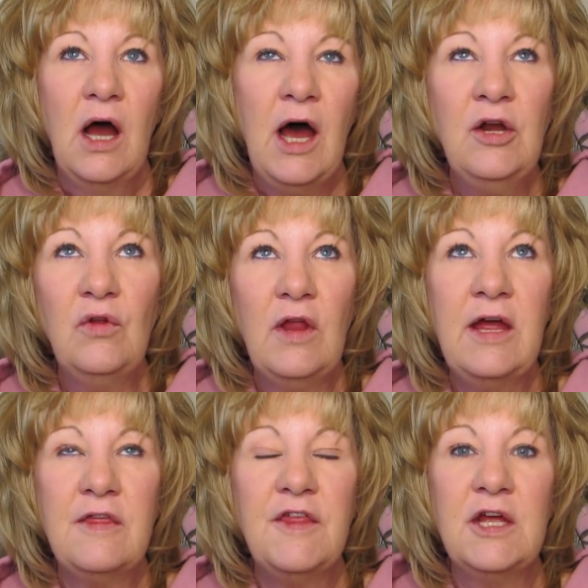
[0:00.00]
I don't
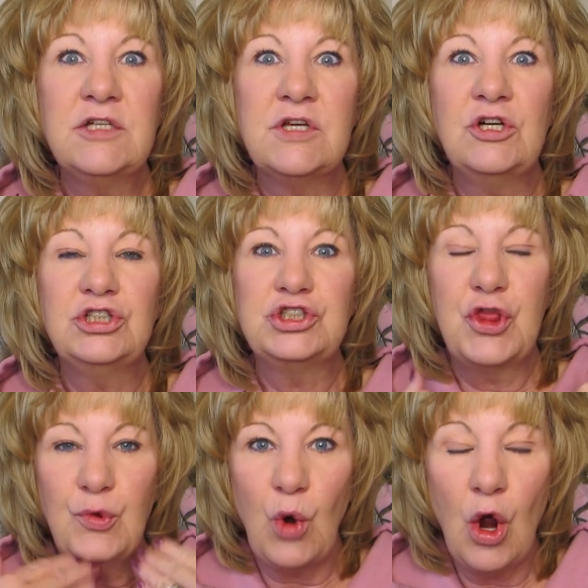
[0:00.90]
like things that are just
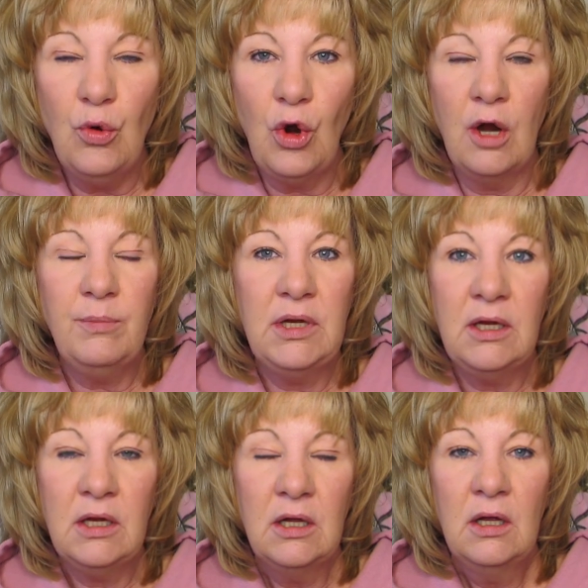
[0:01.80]
thrown on
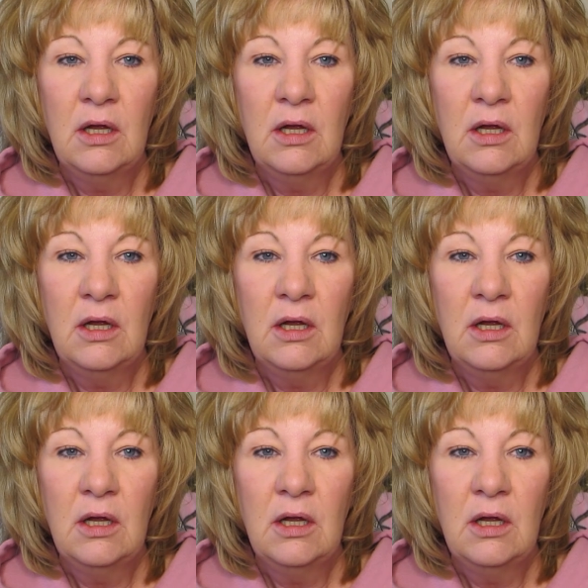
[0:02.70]
me.